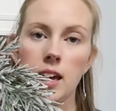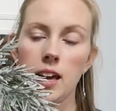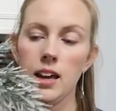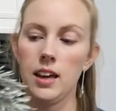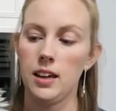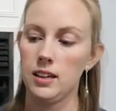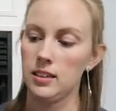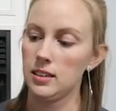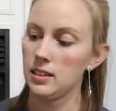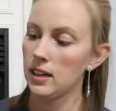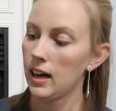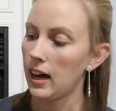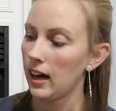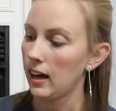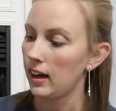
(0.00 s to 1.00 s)
and
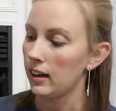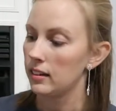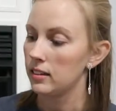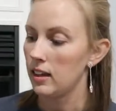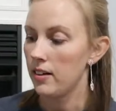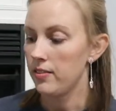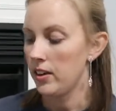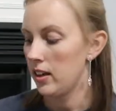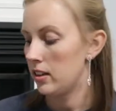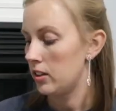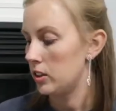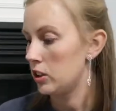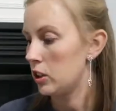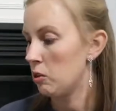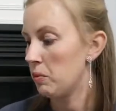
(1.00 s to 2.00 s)
I love it.
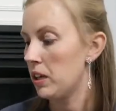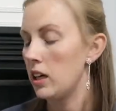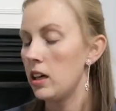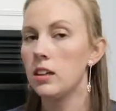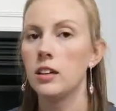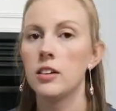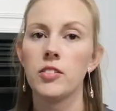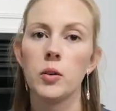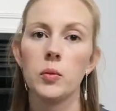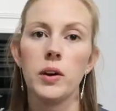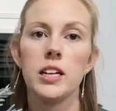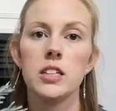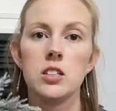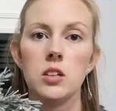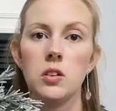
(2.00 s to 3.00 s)
There's so many different
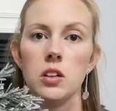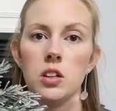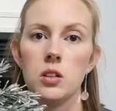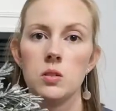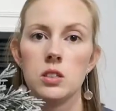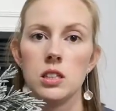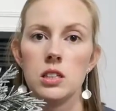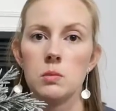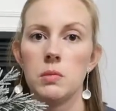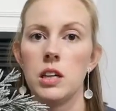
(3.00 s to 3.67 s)
ways you can use these